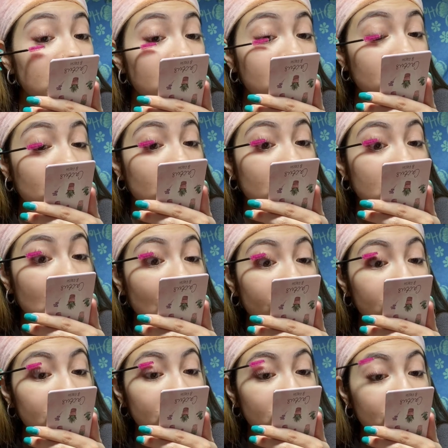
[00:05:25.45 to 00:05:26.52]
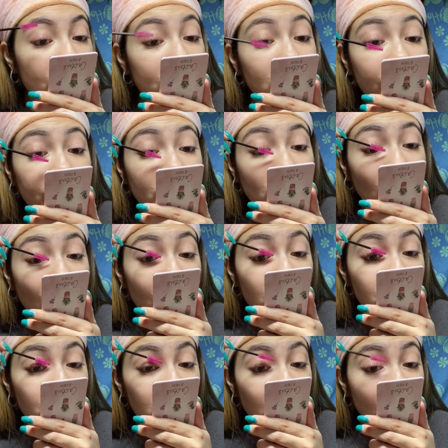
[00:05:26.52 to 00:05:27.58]
You know, you're going to have a little bit of your
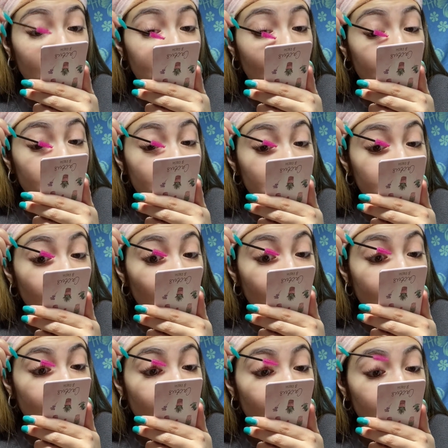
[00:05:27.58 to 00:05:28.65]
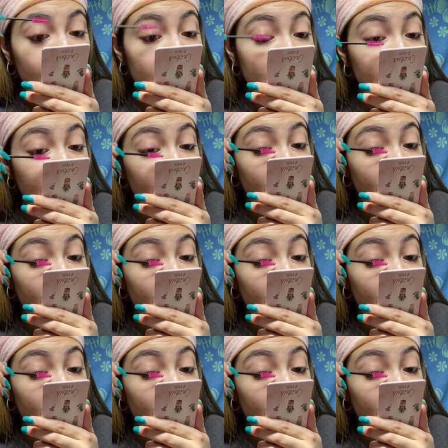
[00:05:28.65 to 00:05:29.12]
actual eyelashes falling out.